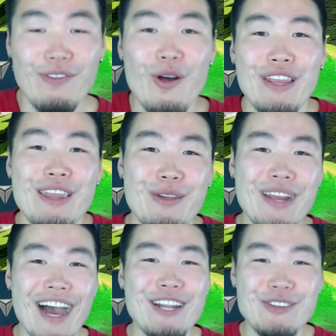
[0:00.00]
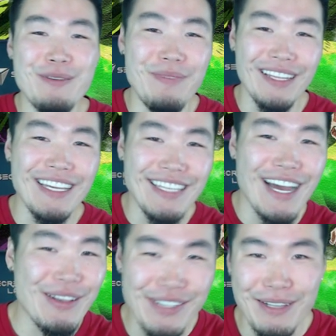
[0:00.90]
for the 300 million
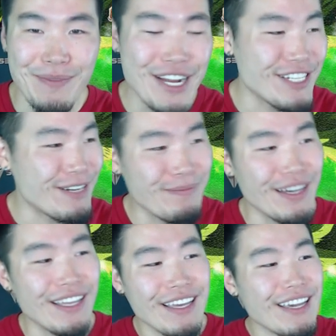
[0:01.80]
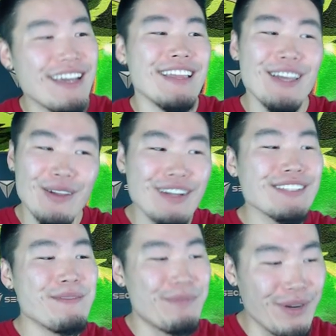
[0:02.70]
download celebration. But yo, there's
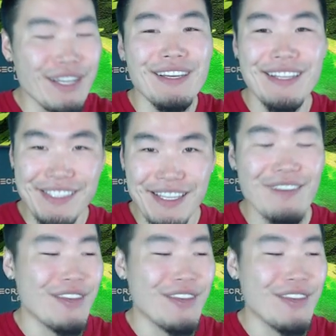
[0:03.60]
some pretty good stuff